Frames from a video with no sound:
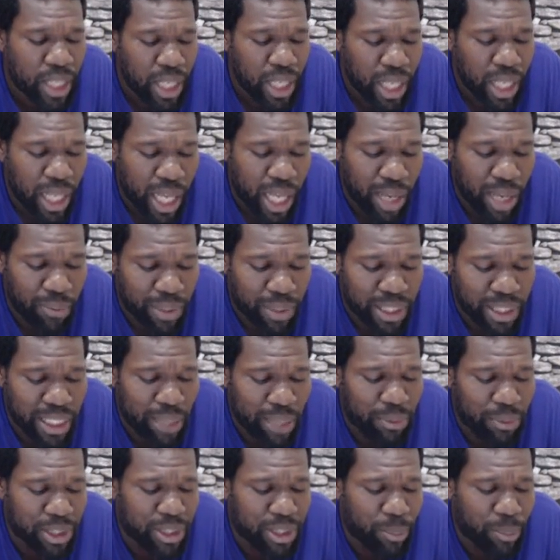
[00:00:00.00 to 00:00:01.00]
And when they
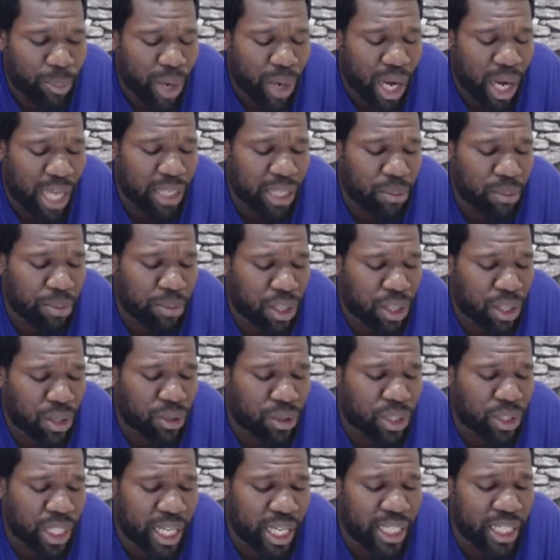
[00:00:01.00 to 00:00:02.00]
were departed,
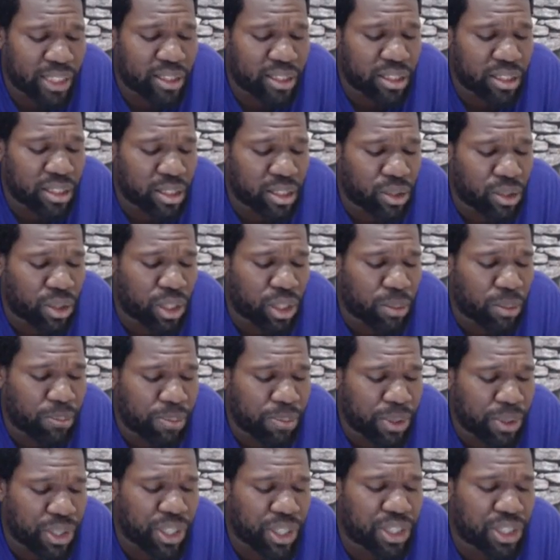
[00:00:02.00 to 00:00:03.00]
behold, the angel of the Lord
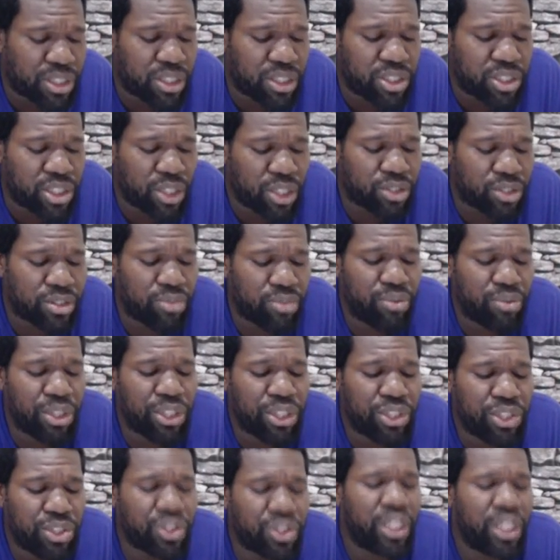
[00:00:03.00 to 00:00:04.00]
appeared to Joseph
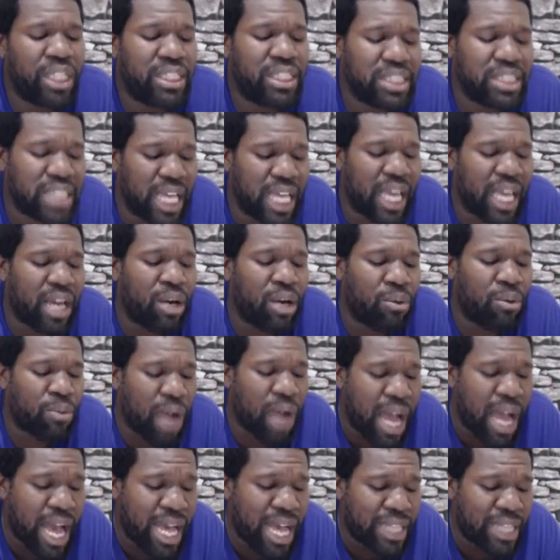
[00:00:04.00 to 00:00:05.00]
in a dream, saying,
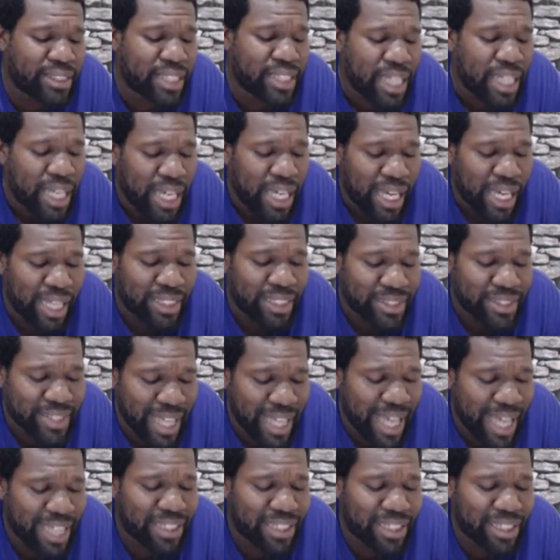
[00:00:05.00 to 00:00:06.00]
"Arise and
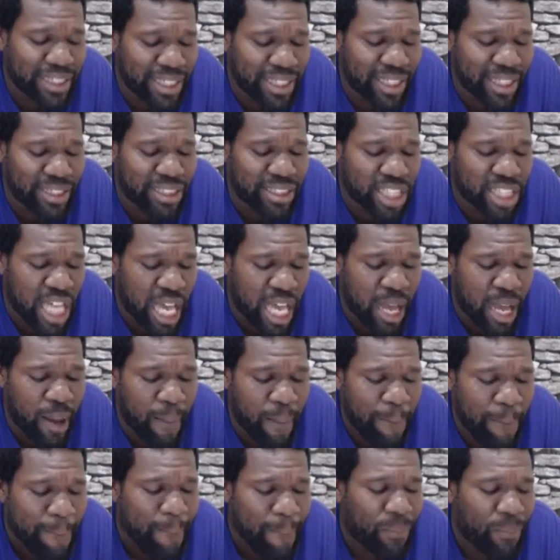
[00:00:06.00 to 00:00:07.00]
take the young
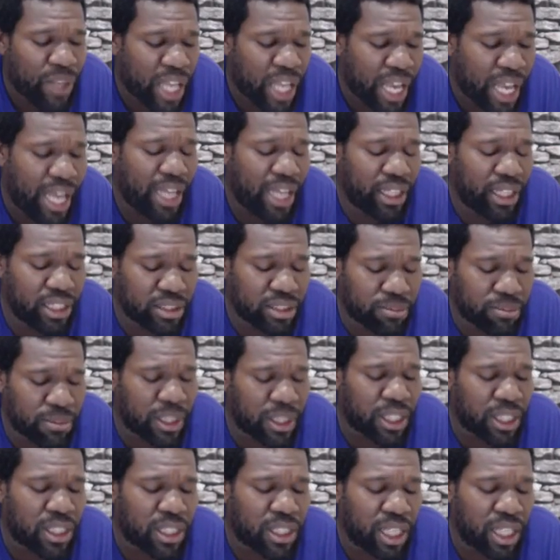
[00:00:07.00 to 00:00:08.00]
child and his
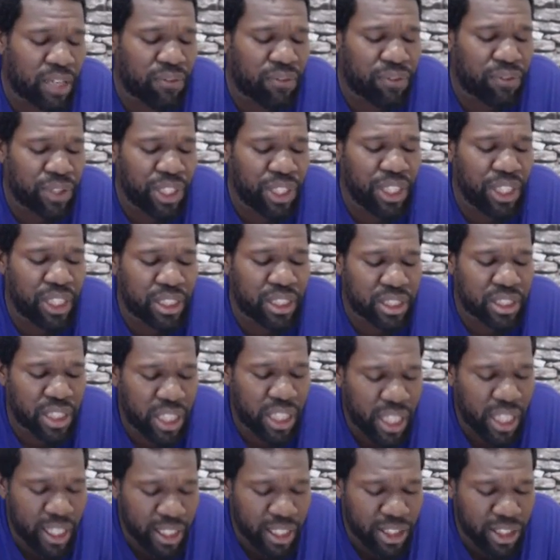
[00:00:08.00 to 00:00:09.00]
mother, and flee into
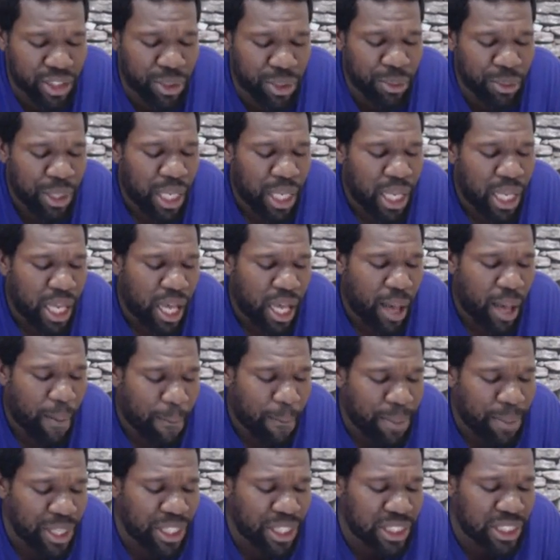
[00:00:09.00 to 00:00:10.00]
Egypt,
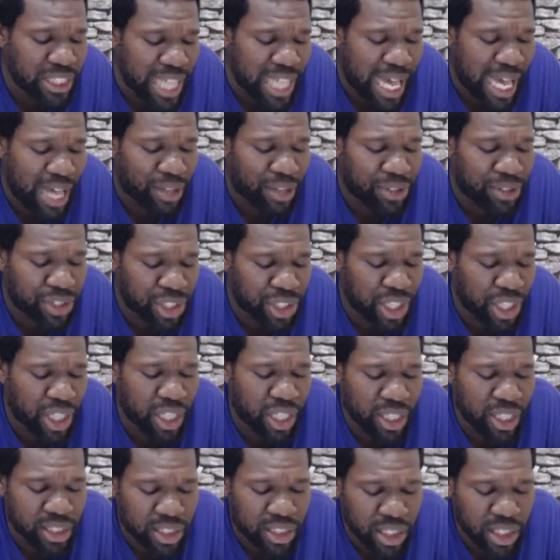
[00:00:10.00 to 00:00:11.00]
and be thou
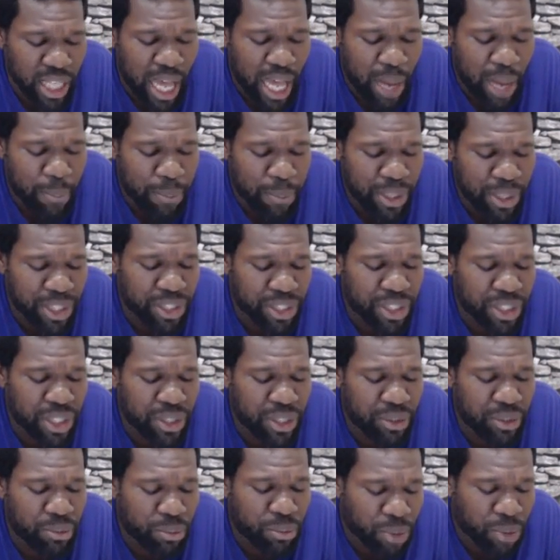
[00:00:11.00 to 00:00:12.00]
there until I bring
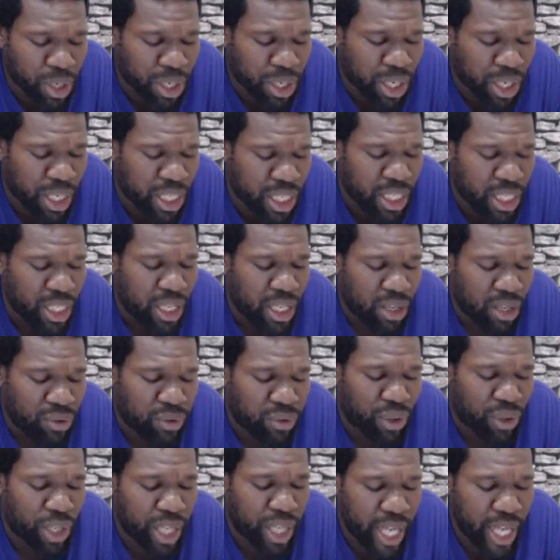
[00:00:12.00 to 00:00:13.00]
thee word,
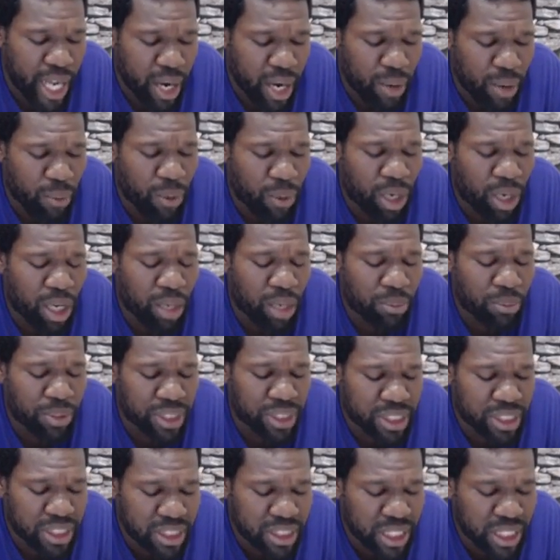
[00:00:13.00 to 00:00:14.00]
for Herod will
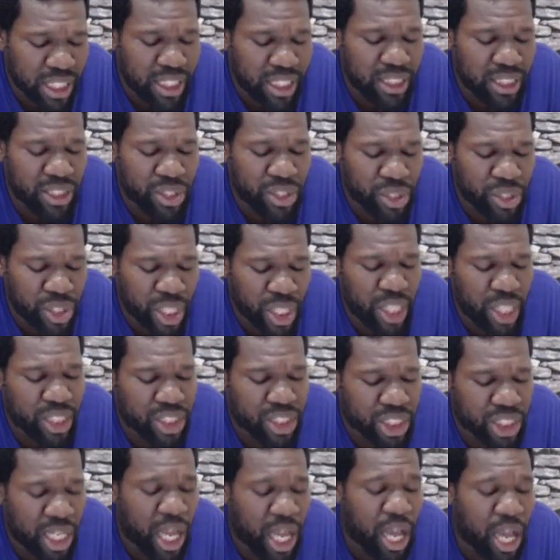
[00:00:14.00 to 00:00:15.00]
seek the young
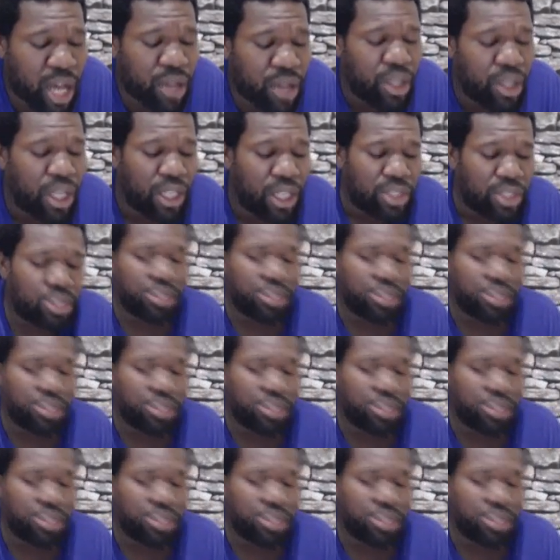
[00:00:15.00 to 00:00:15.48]
child to